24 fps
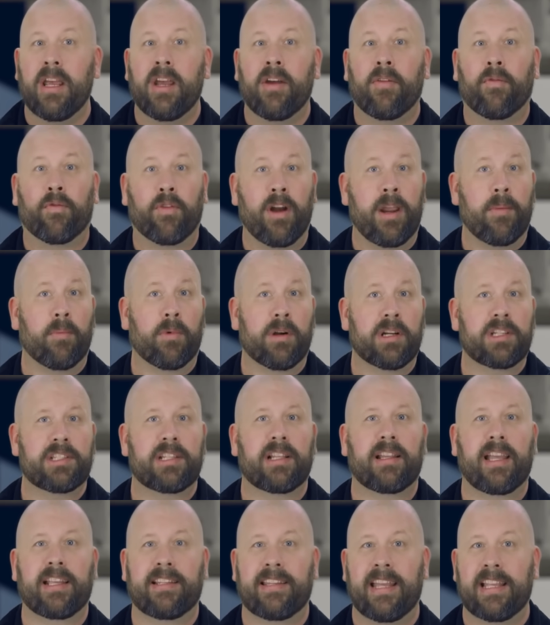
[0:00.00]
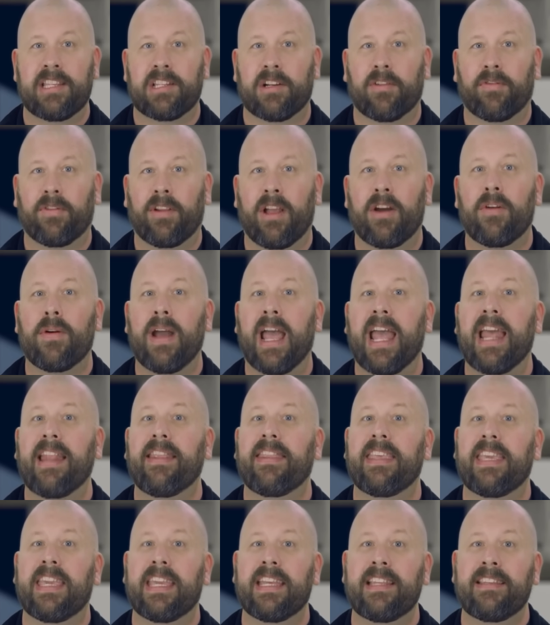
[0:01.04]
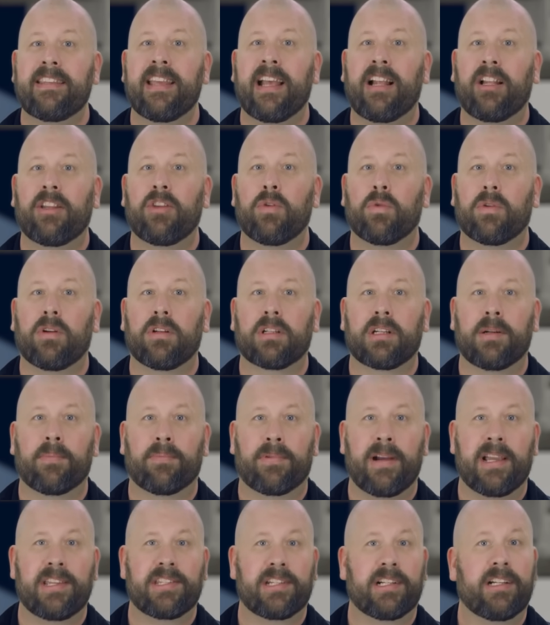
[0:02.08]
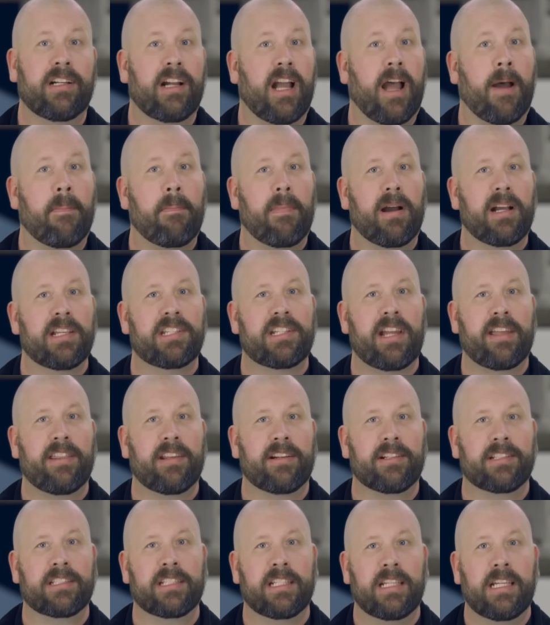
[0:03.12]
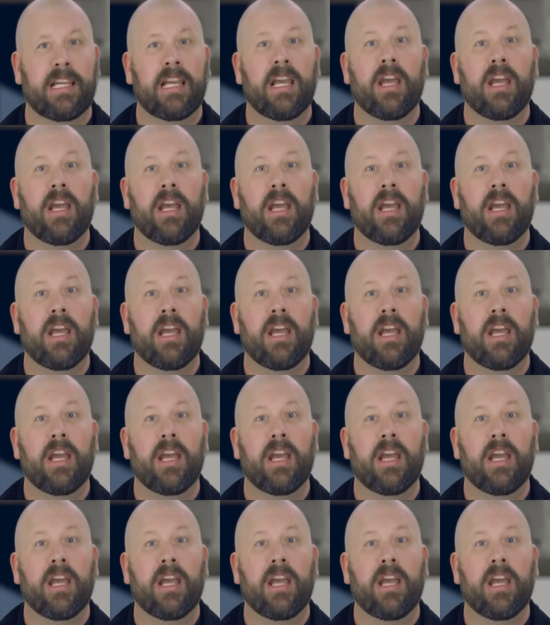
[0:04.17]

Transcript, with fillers: frameworks like TensorFlow, and the Intel neural compressor, amongst others.